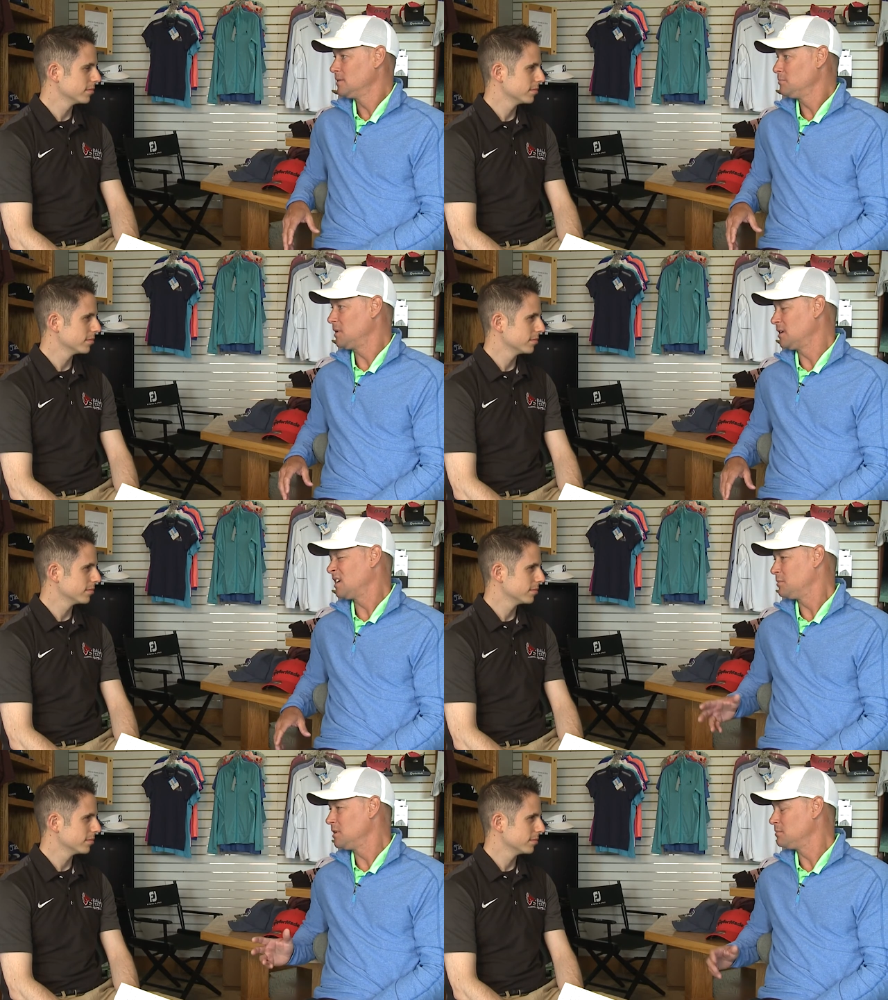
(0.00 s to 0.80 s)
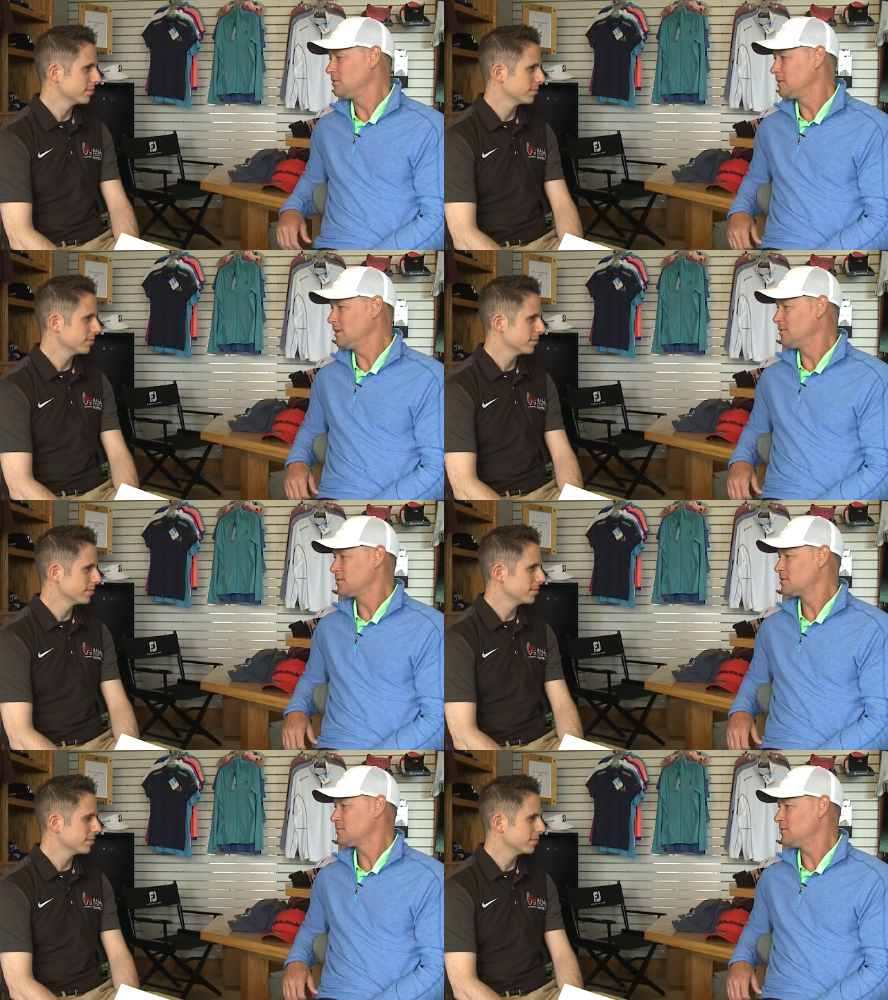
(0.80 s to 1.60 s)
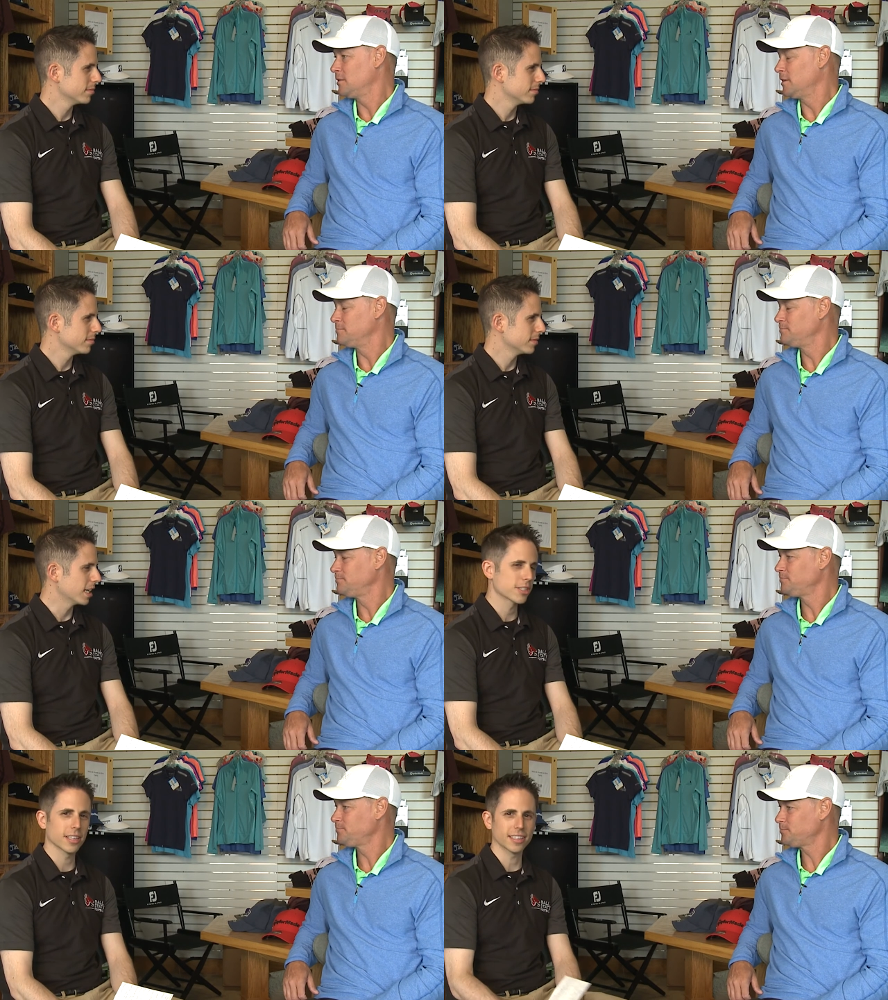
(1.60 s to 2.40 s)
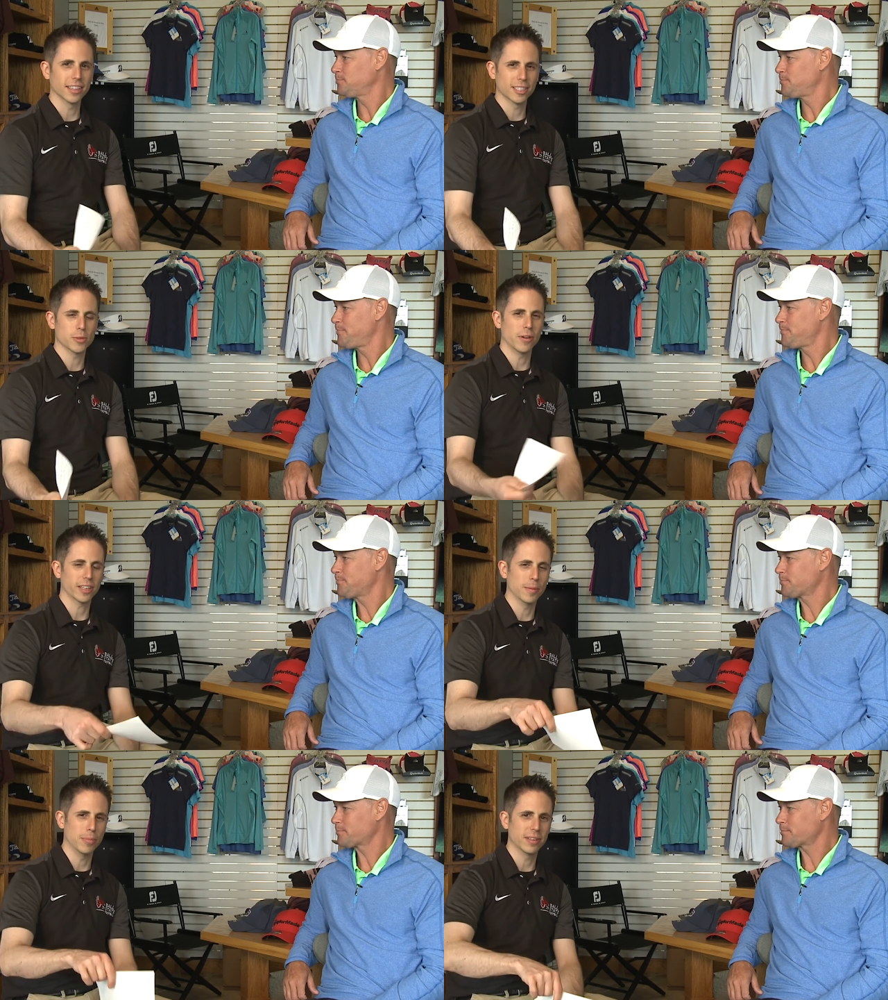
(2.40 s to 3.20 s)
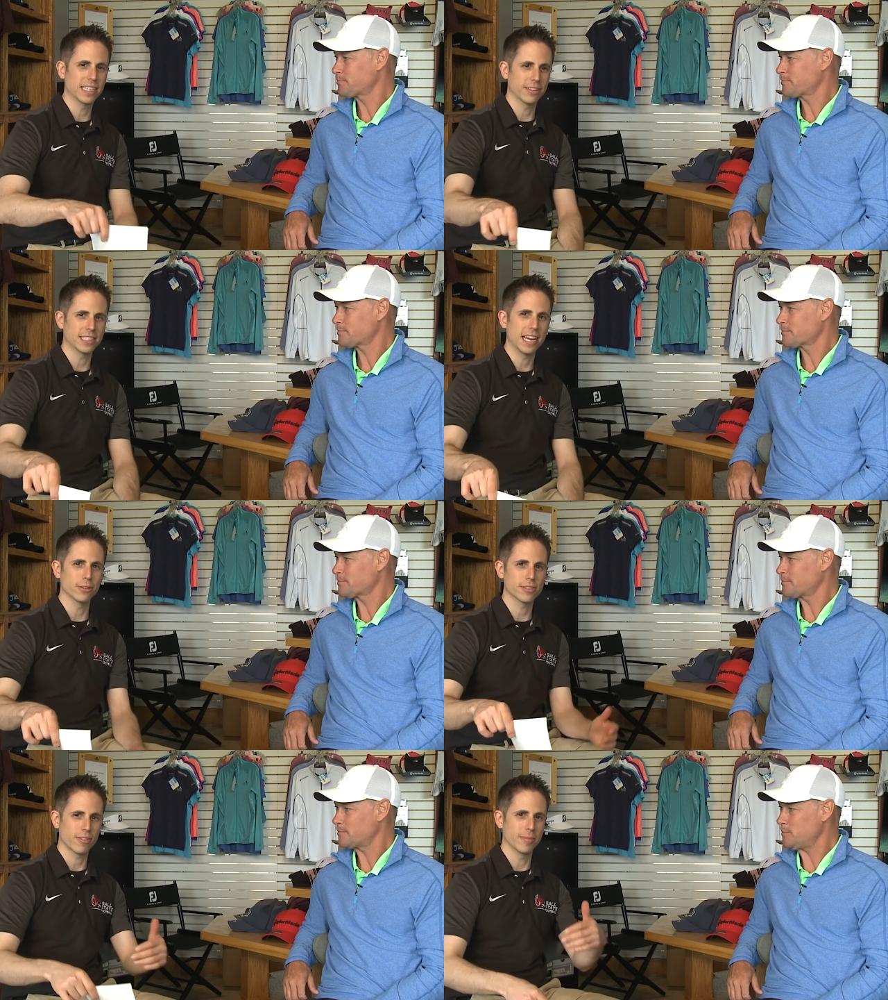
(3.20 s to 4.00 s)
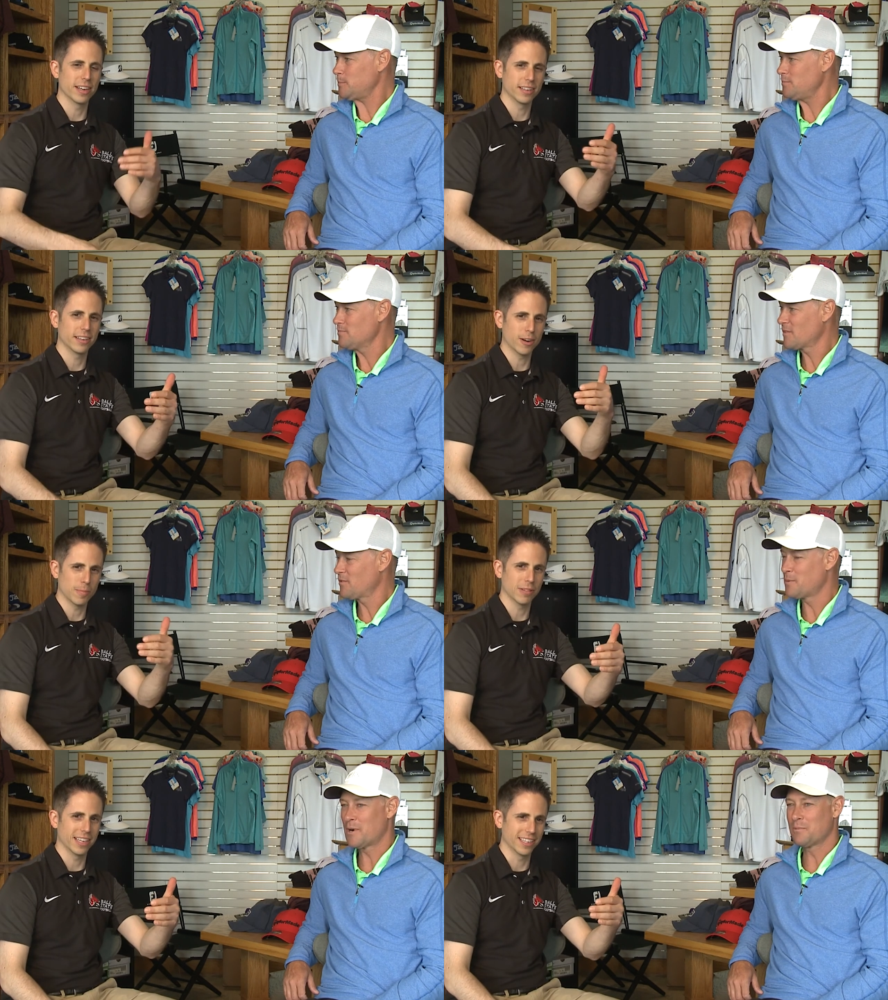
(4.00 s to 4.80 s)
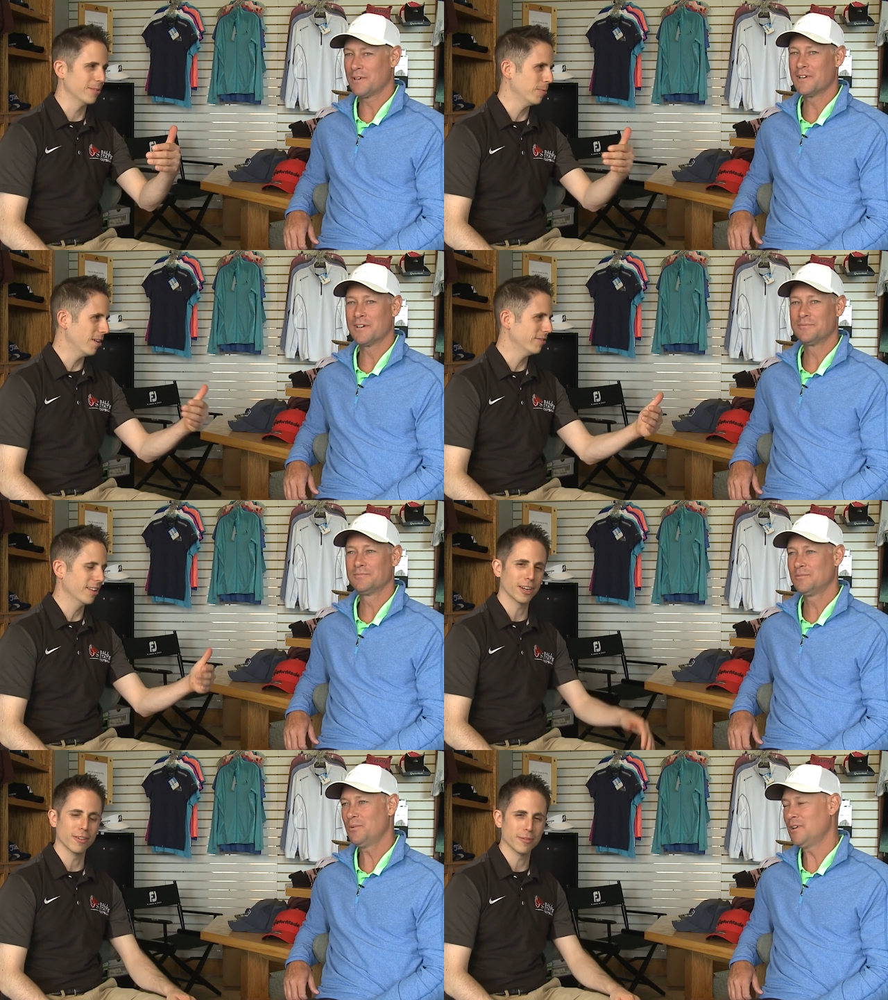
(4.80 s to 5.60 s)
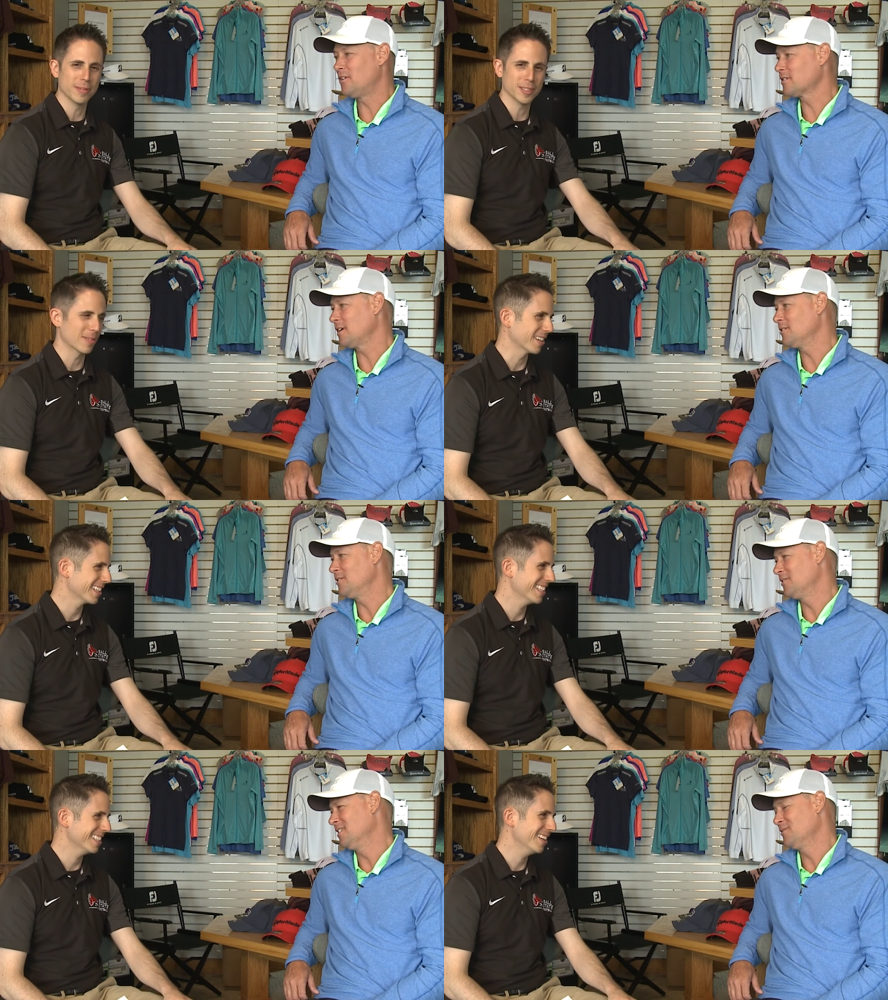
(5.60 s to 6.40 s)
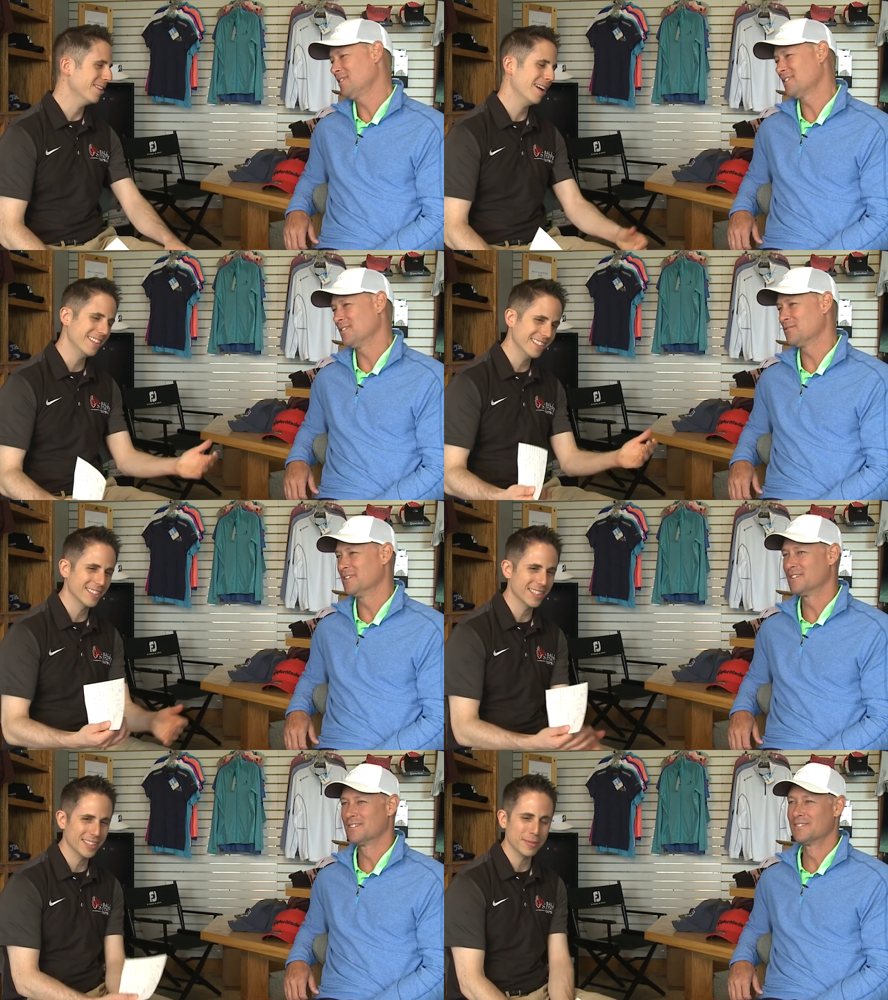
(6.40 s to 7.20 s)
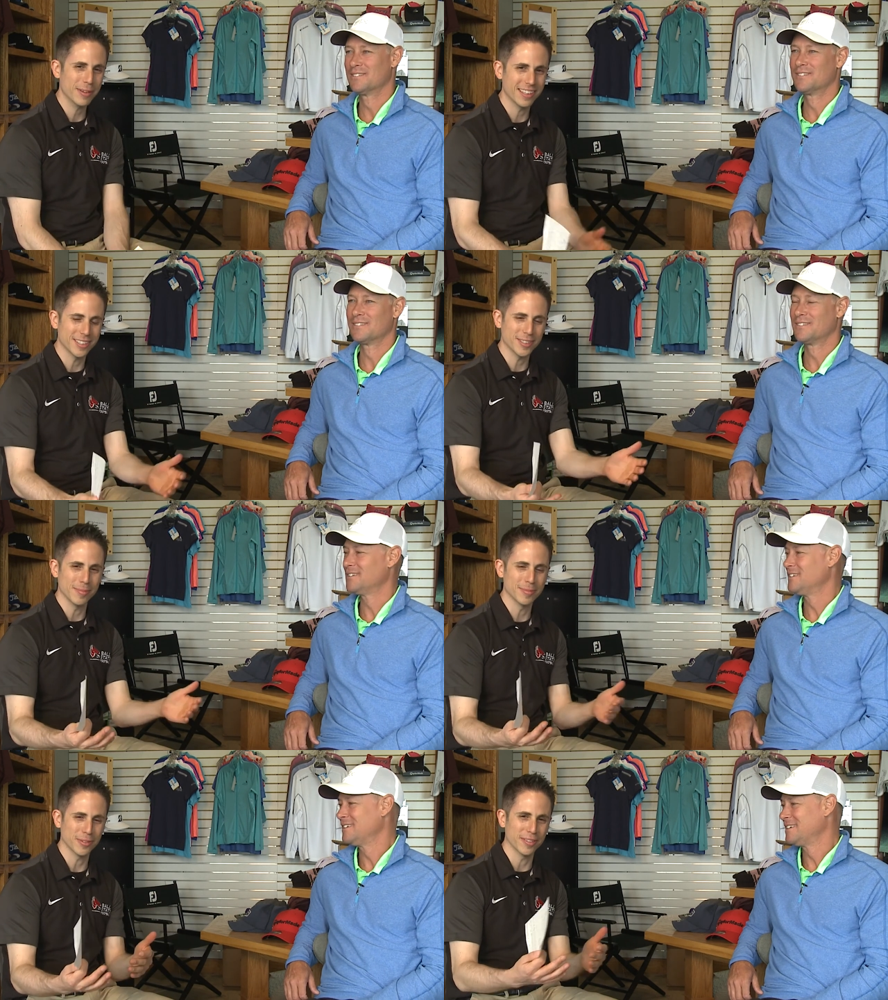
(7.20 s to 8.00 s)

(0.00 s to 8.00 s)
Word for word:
Speaker 1: big name people. You know, it was just really neat.
Speaker 2: I just like that Lynn Swann can point out his house from an airplane, from an airplane while yeah. flying we over Pittsburgh. Though, right? Yeah, I, within some sort